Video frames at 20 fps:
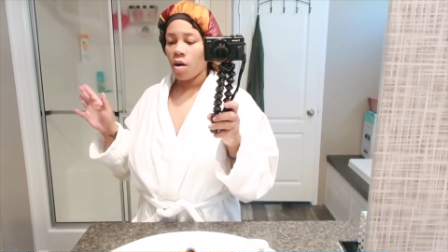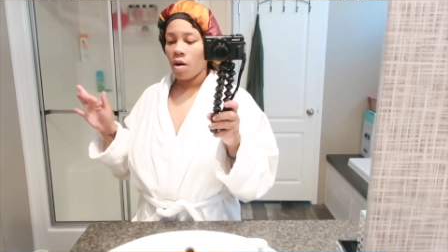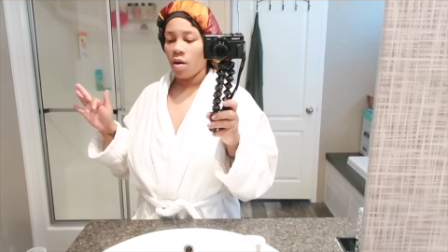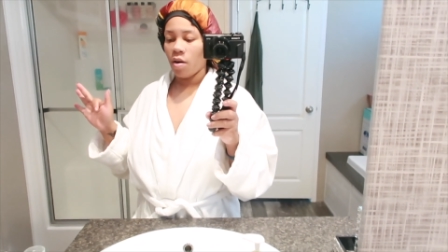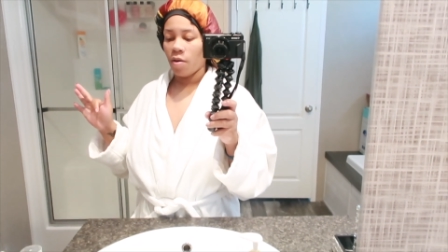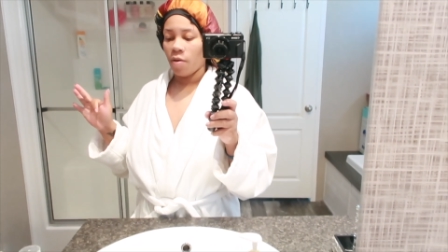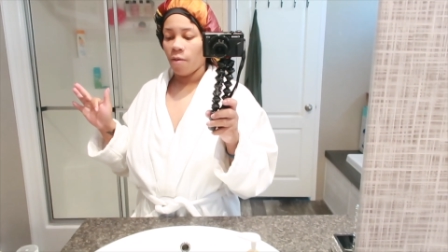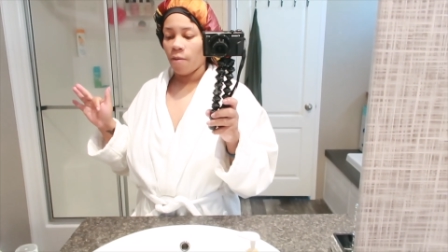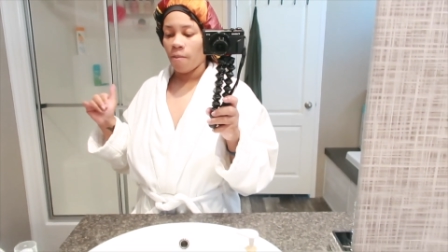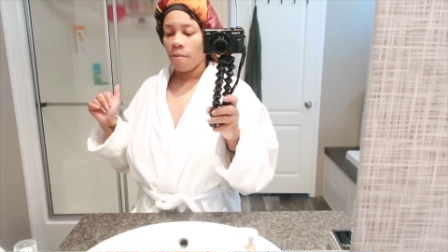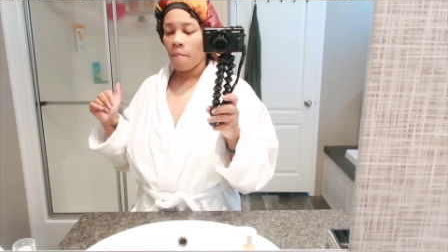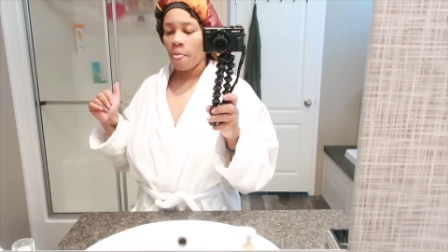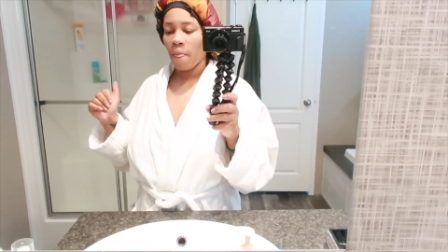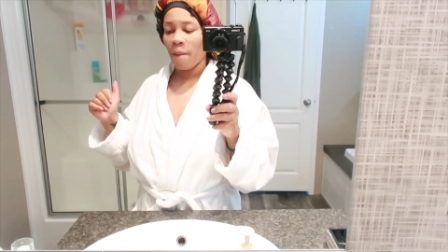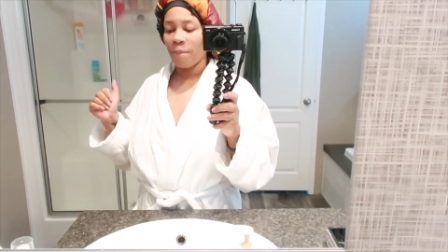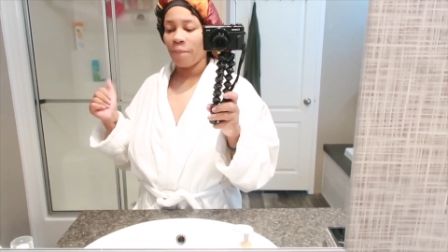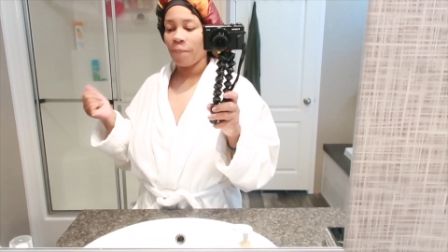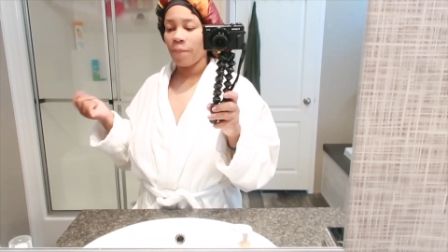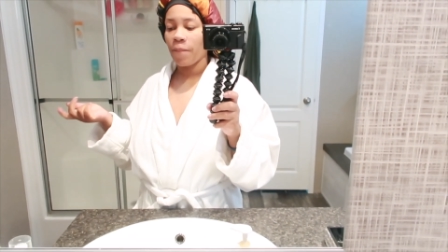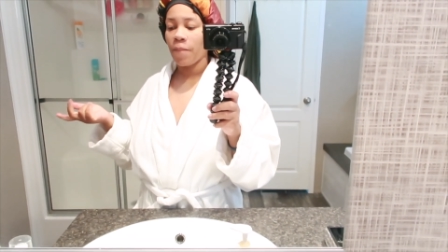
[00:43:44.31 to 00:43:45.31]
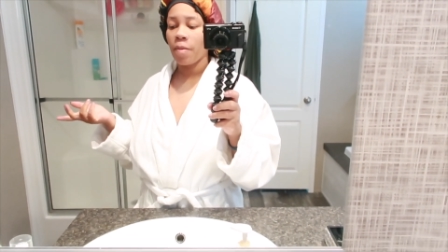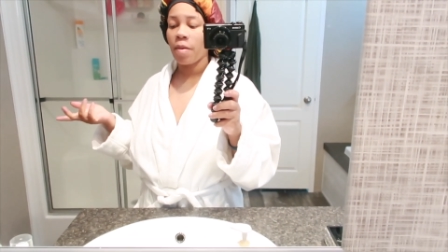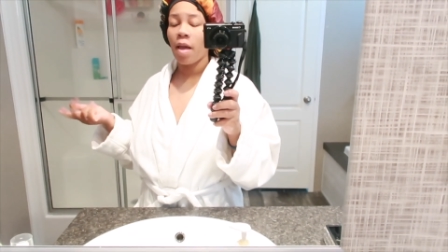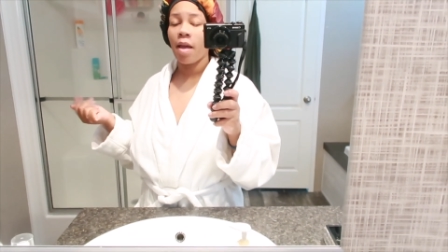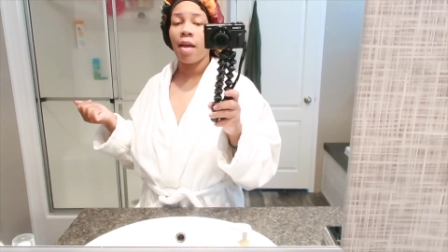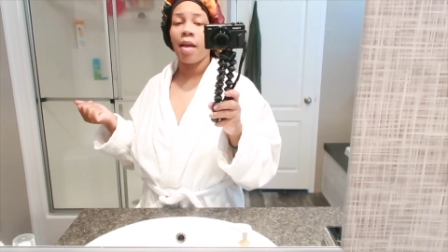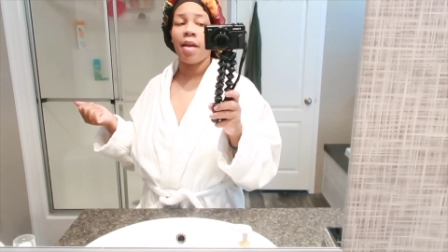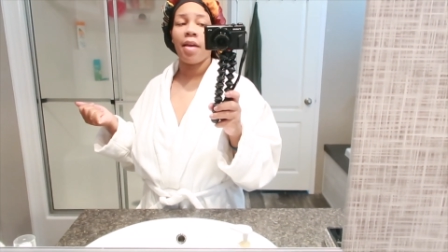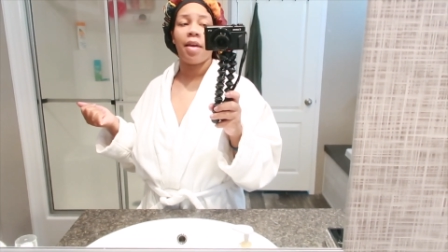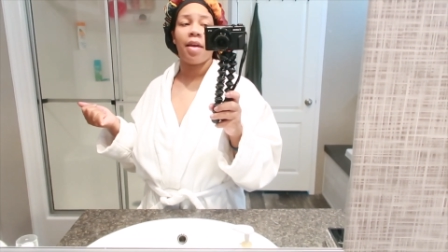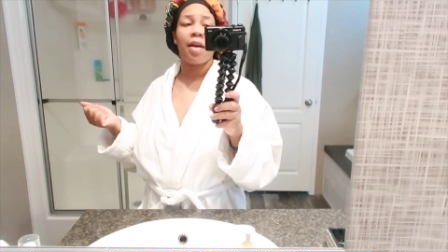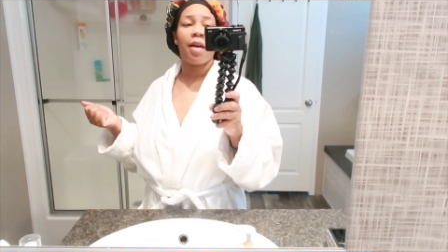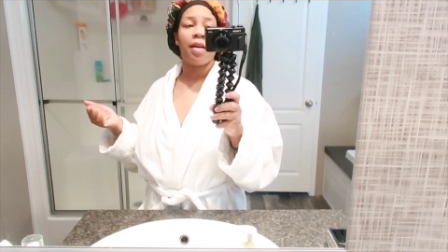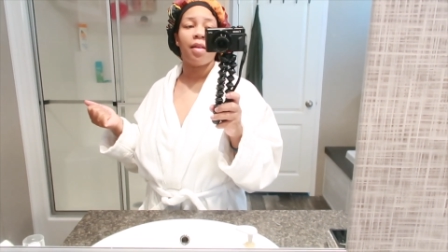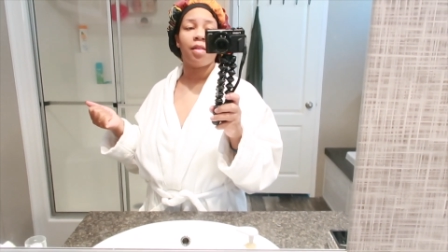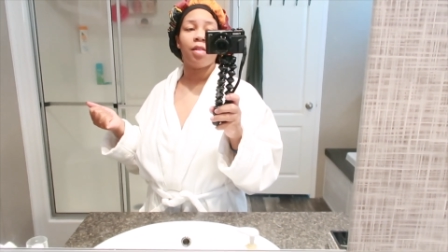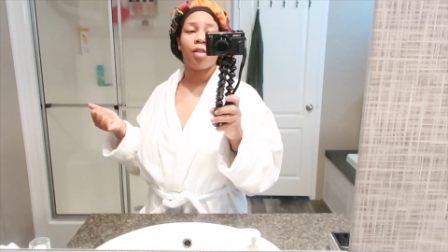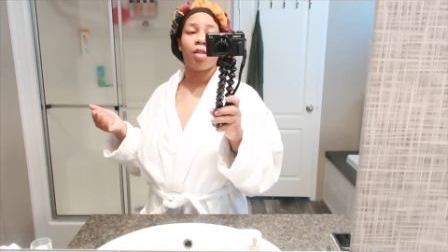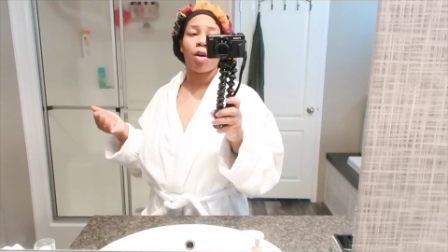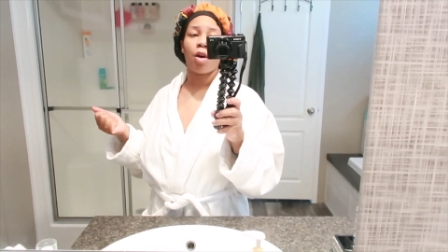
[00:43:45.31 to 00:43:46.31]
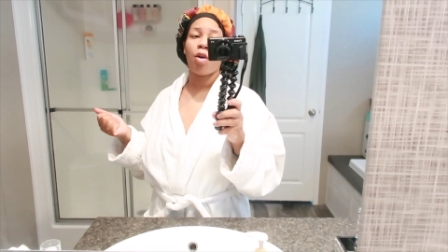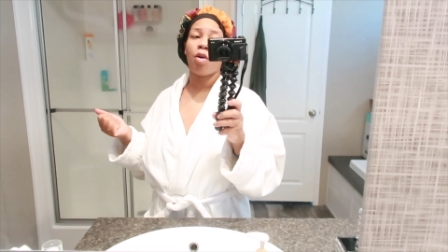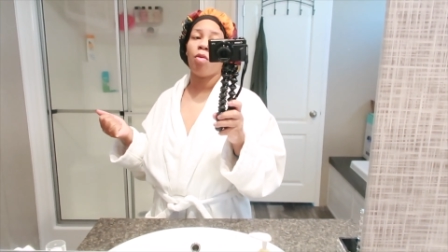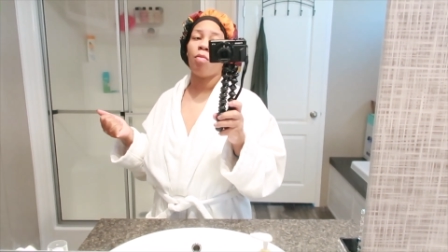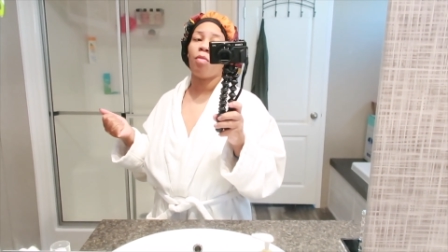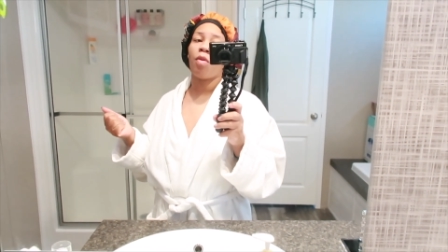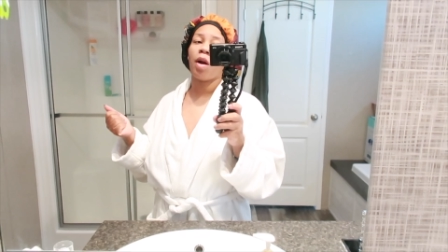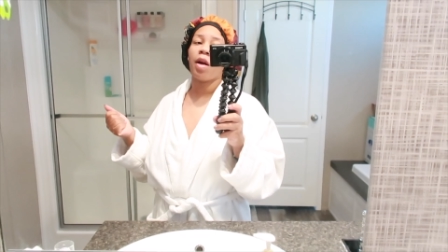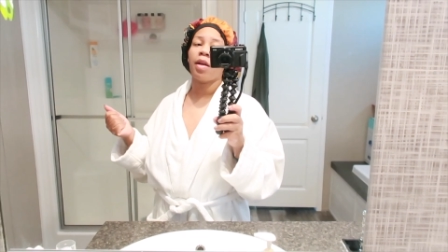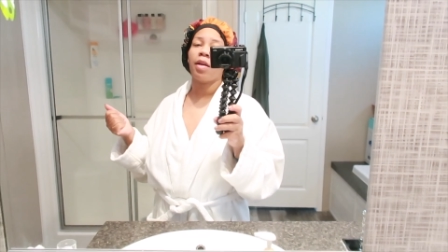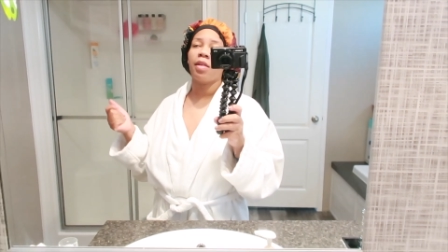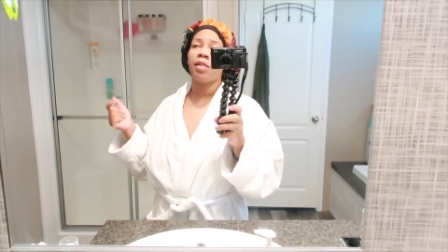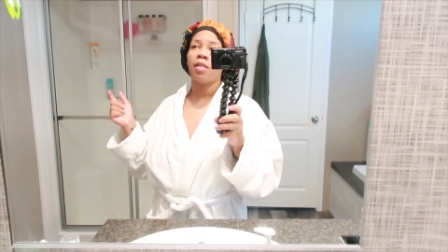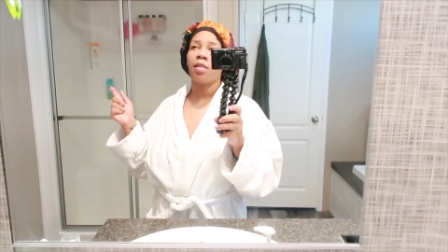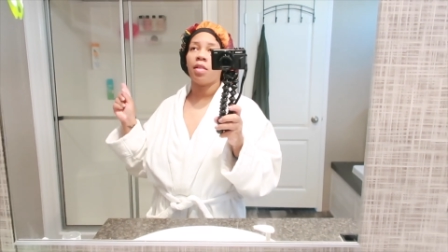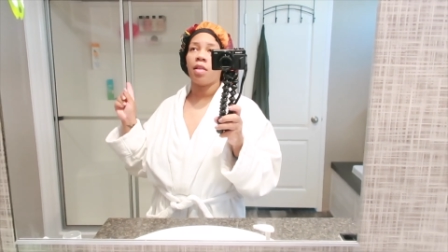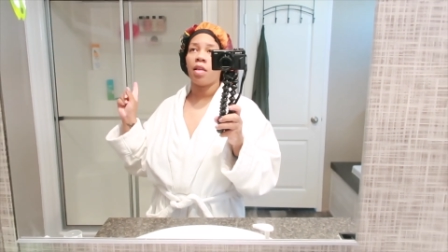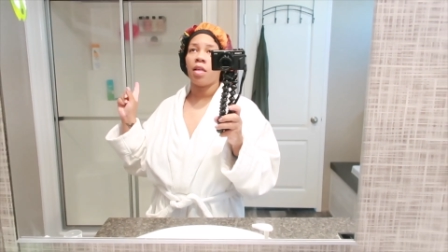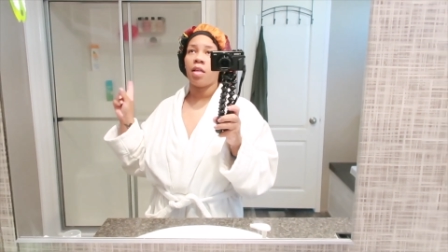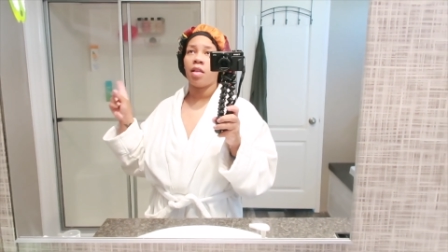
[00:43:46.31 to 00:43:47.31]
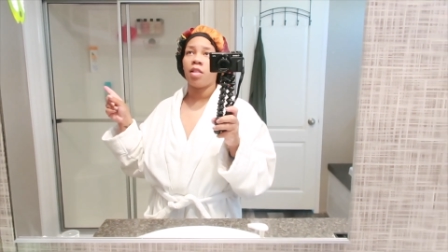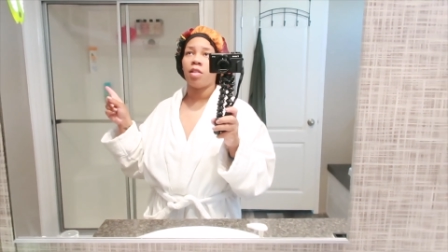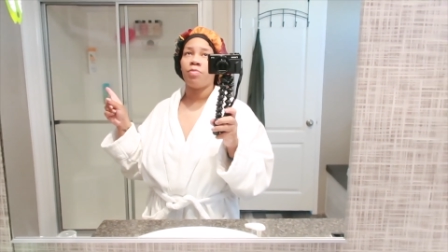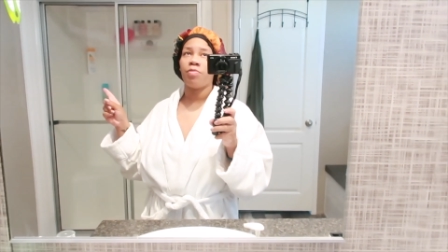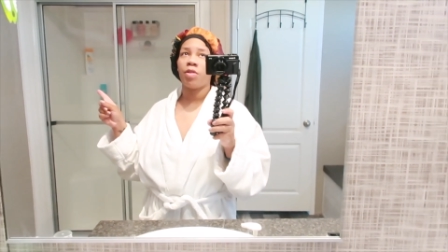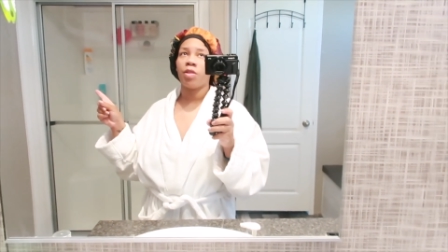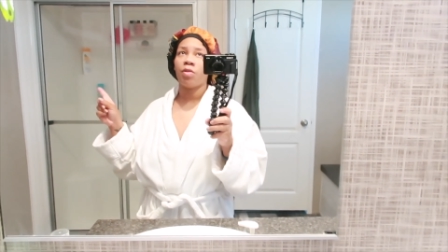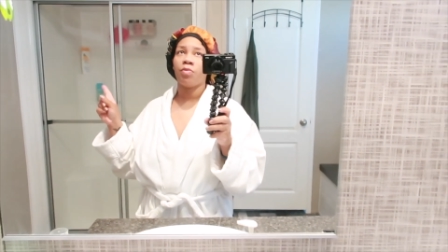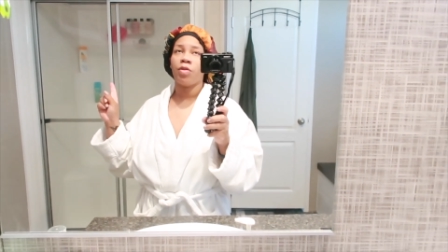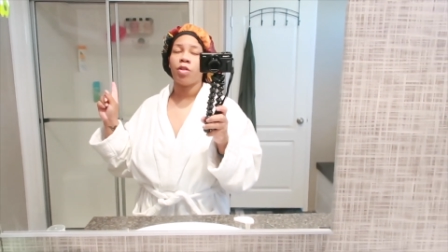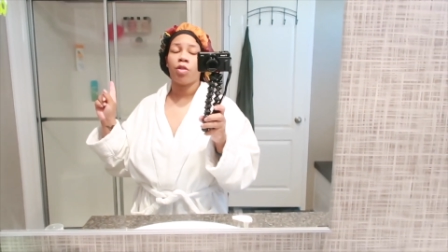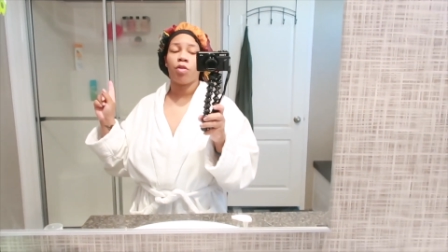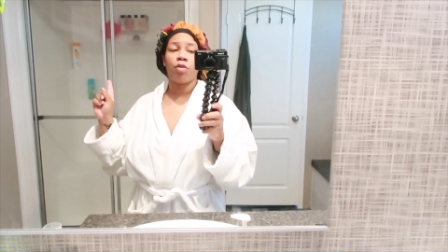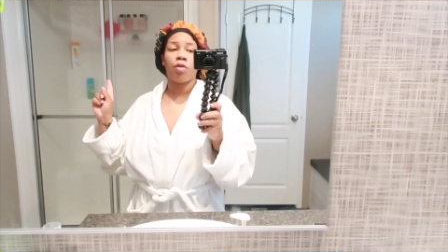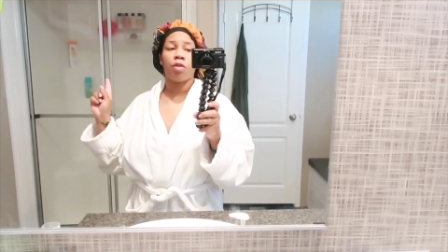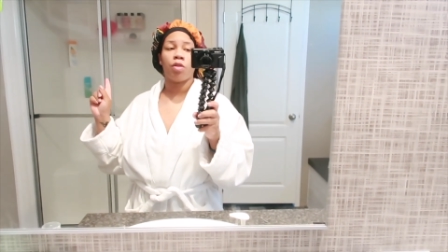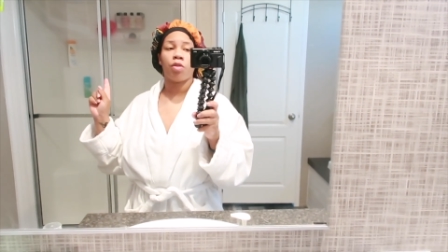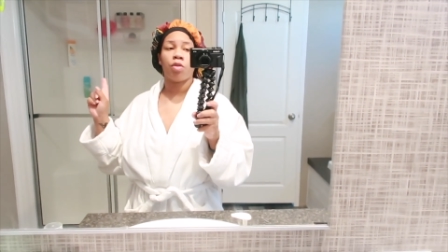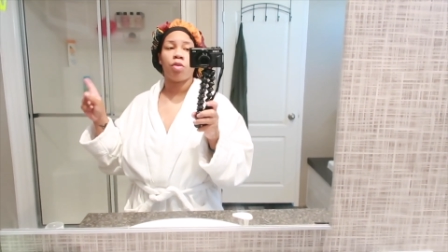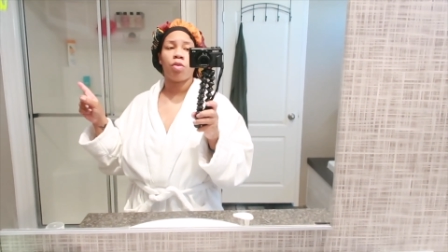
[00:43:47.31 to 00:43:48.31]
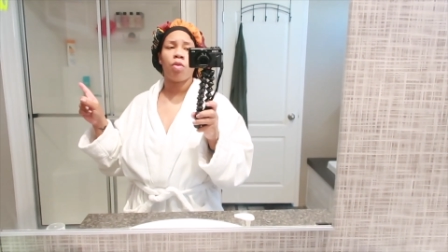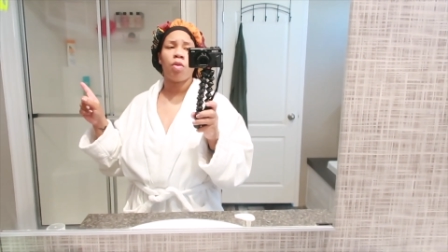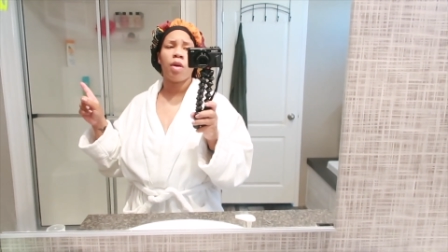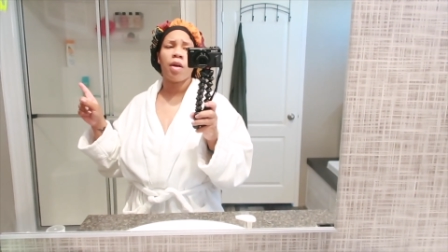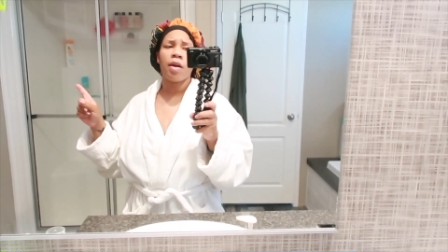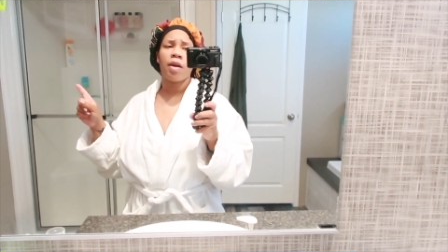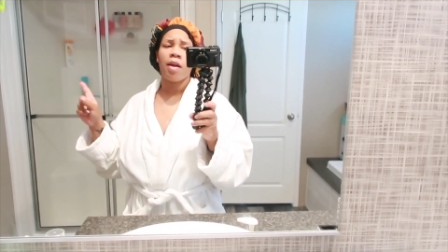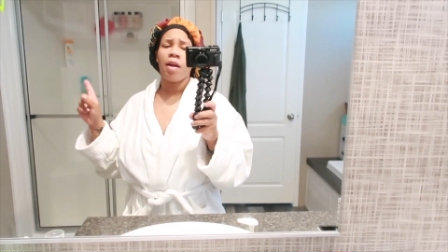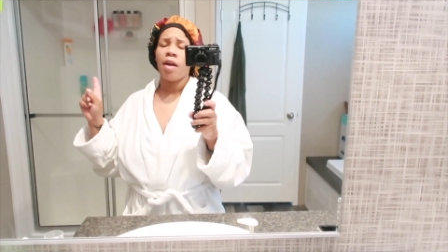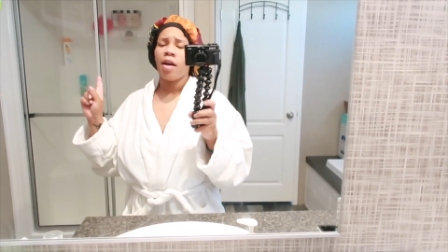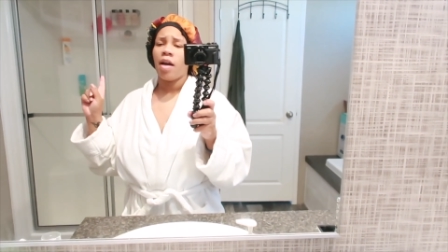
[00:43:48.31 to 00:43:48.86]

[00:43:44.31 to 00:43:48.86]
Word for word: Um, and yeah, so Marcus and his brother went to the store.